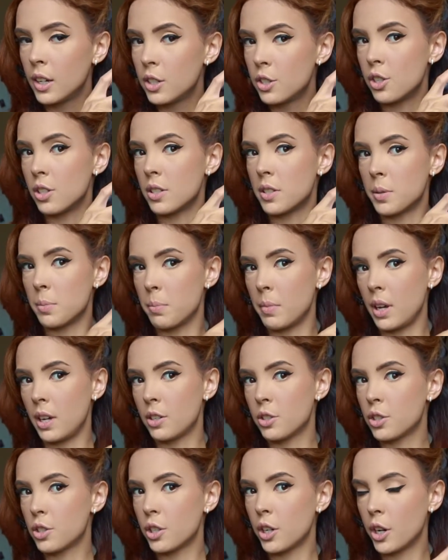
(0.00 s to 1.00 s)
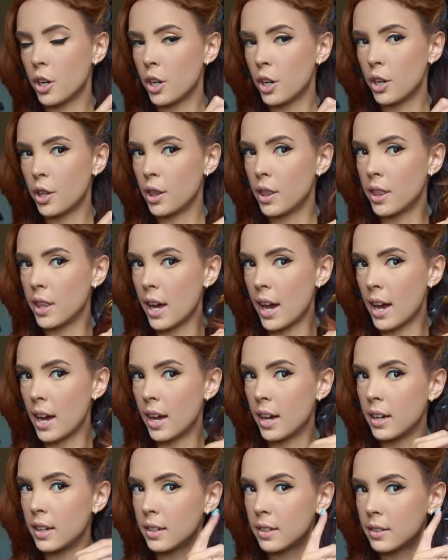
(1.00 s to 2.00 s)
Just make sure
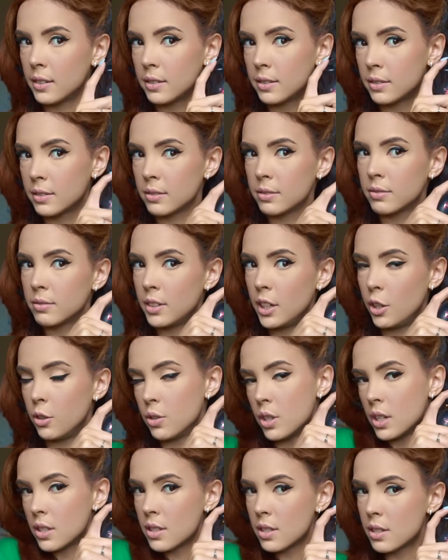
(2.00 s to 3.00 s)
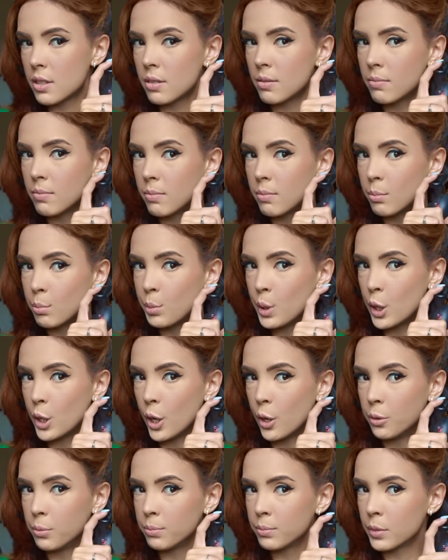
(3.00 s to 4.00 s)
that you just, you
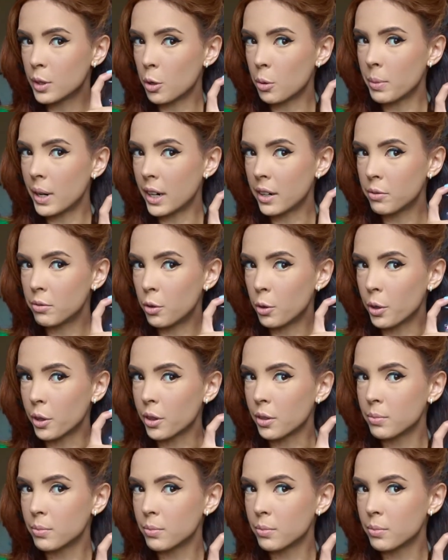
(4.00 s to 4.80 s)
know, go back and forth.